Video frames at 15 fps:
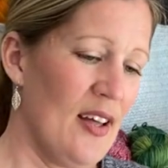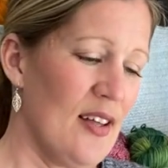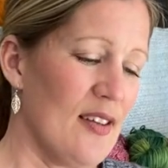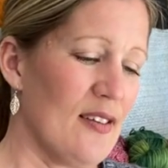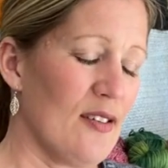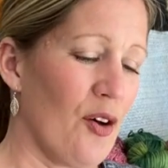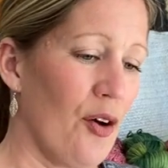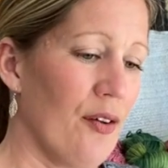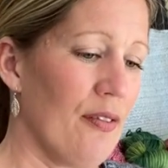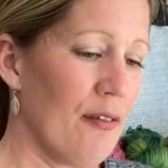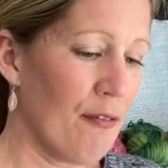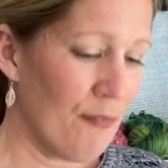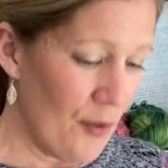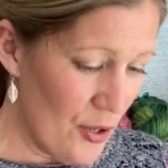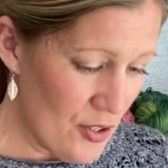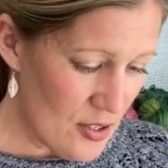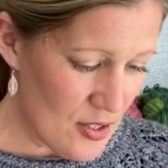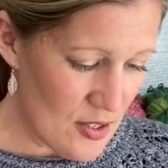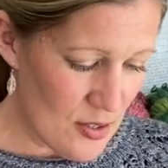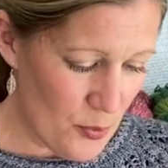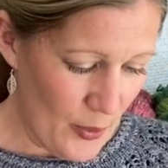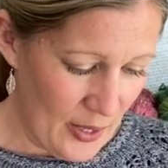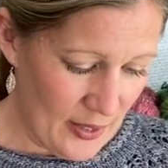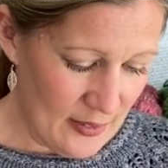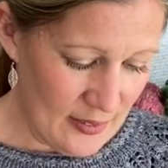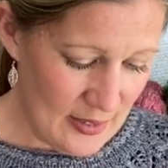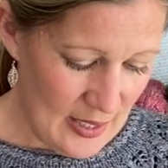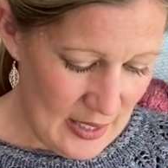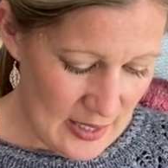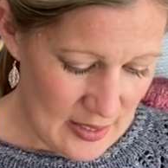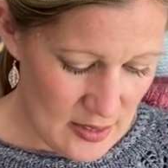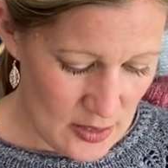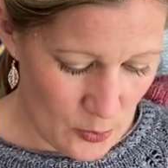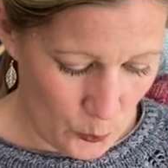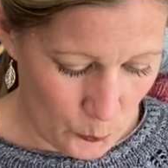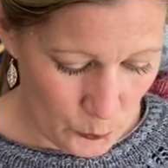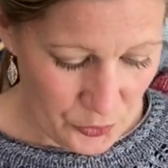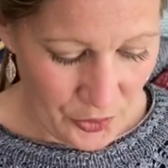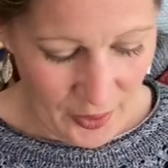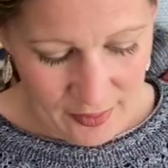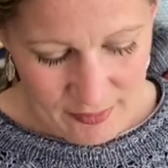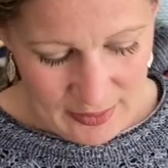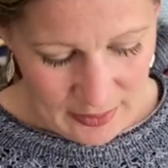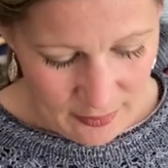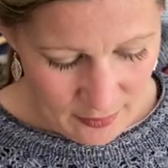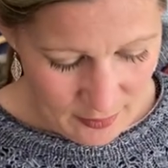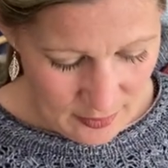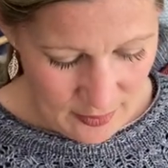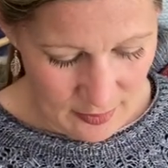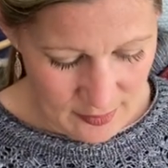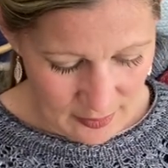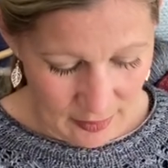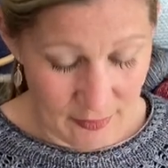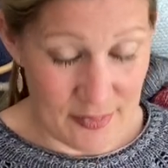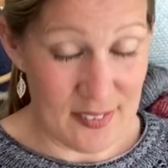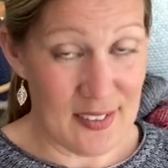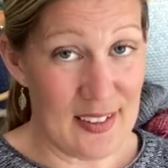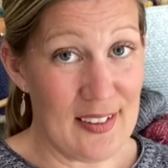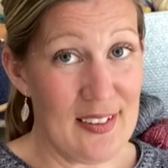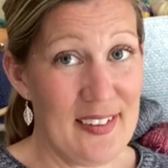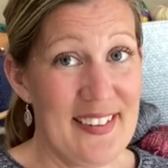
So the first one is called Dive In, as I've said.